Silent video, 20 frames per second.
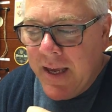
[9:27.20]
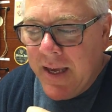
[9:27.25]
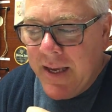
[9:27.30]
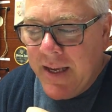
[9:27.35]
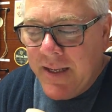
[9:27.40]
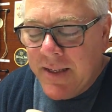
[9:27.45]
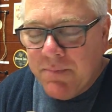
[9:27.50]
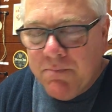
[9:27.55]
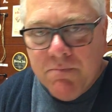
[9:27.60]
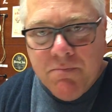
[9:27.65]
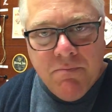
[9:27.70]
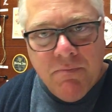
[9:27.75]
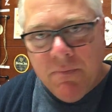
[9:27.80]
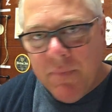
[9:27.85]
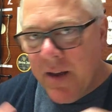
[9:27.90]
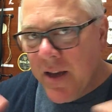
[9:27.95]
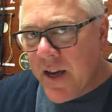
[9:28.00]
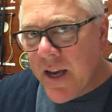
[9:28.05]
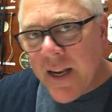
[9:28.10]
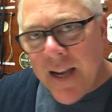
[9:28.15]
He's
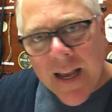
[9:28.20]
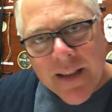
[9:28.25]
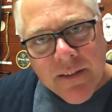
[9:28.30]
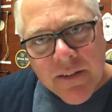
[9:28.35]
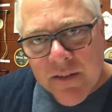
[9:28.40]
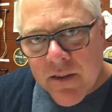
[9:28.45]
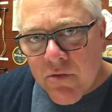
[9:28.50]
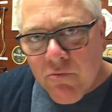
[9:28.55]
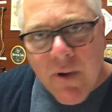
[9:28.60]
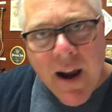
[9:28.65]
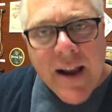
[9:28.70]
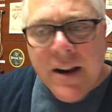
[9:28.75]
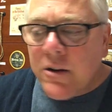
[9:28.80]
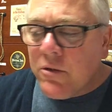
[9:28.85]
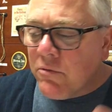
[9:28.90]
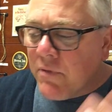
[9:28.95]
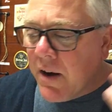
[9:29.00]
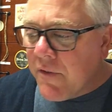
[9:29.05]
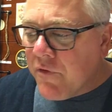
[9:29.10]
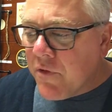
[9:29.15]
connected to the
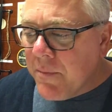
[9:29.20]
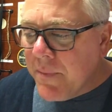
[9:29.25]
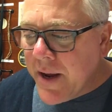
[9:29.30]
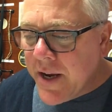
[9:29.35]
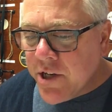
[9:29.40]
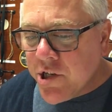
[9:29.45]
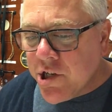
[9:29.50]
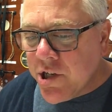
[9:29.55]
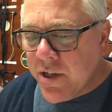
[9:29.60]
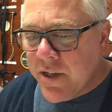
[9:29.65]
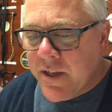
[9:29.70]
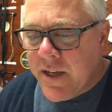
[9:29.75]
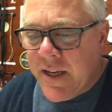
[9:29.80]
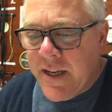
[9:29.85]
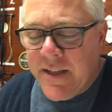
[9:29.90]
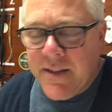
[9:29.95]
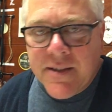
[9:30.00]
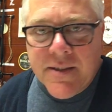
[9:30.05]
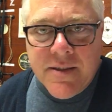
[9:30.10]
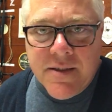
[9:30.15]
Radical Reformation.
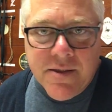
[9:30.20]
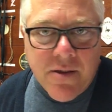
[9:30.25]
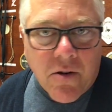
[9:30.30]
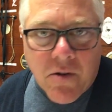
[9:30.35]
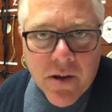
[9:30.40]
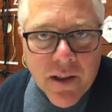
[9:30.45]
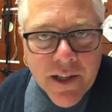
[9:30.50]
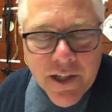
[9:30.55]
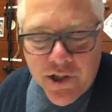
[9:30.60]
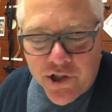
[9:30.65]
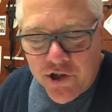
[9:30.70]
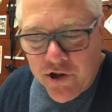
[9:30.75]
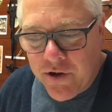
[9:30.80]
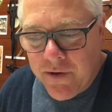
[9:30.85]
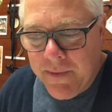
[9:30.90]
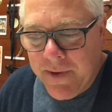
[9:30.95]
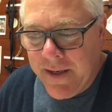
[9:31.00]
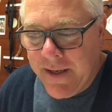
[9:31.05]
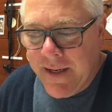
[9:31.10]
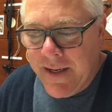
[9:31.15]
He's thoroughly
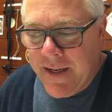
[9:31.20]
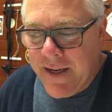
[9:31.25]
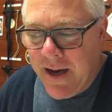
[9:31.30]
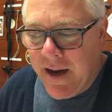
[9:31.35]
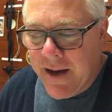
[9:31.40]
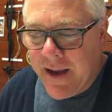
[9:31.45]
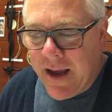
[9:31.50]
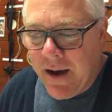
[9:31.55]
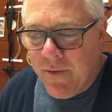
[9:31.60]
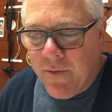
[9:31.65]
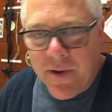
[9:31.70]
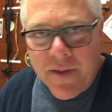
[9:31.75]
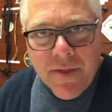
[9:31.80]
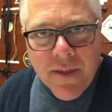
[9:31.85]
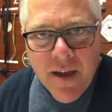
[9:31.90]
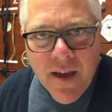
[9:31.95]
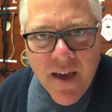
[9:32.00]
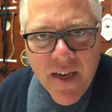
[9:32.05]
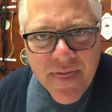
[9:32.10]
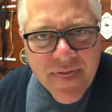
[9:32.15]
German. He hung out with
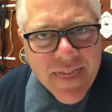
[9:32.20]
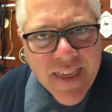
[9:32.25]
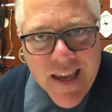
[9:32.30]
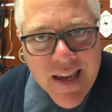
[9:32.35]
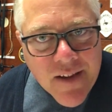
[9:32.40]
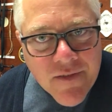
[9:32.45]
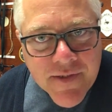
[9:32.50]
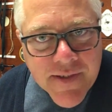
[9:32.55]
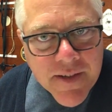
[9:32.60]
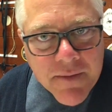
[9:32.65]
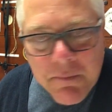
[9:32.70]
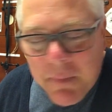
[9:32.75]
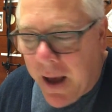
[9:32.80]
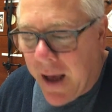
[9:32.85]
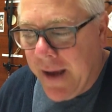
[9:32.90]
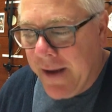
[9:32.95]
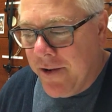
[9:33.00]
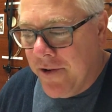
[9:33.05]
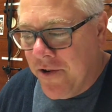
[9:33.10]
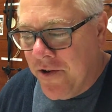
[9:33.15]
thieves and
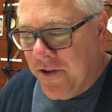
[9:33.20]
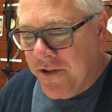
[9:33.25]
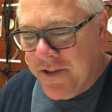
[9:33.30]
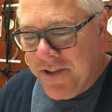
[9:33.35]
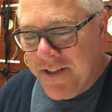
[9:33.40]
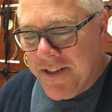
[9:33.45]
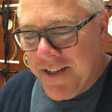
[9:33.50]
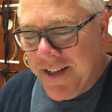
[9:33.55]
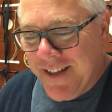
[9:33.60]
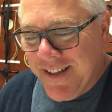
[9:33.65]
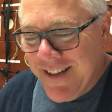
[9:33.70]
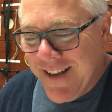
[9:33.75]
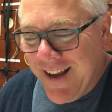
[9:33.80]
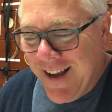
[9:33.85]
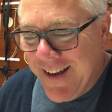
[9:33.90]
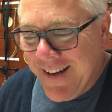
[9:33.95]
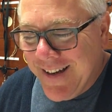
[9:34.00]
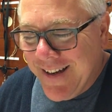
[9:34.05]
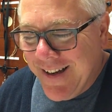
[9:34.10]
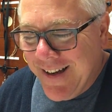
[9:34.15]
miners, and
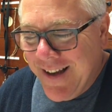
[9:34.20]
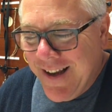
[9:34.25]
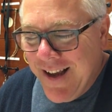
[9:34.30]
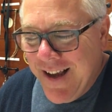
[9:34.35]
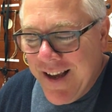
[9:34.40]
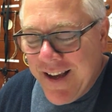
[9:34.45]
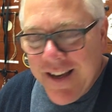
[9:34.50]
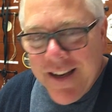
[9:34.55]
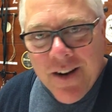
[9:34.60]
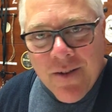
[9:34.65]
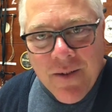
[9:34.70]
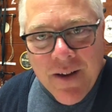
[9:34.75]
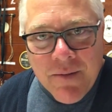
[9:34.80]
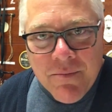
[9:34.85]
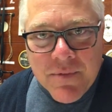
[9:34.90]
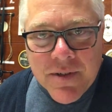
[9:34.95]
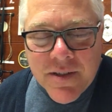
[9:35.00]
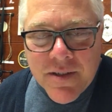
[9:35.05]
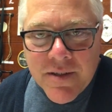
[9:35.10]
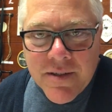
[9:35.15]

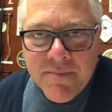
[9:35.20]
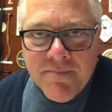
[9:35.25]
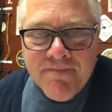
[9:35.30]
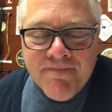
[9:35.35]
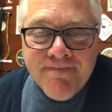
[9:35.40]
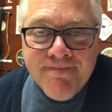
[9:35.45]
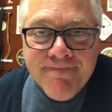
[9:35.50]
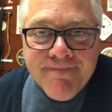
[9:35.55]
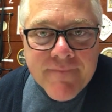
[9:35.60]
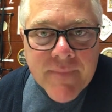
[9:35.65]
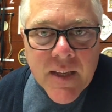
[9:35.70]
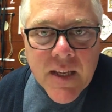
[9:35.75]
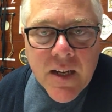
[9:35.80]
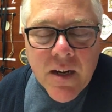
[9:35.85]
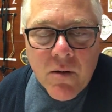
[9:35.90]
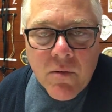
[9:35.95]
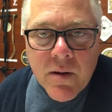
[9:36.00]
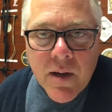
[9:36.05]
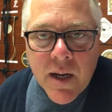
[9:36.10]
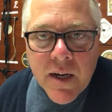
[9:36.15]
was,
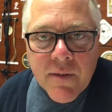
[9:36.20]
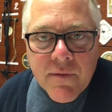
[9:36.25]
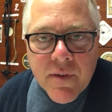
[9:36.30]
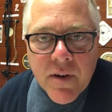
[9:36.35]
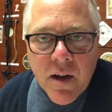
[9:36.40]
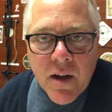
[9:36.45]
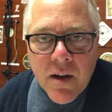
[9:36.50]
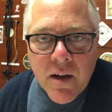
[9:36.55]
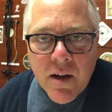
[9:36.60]
kind of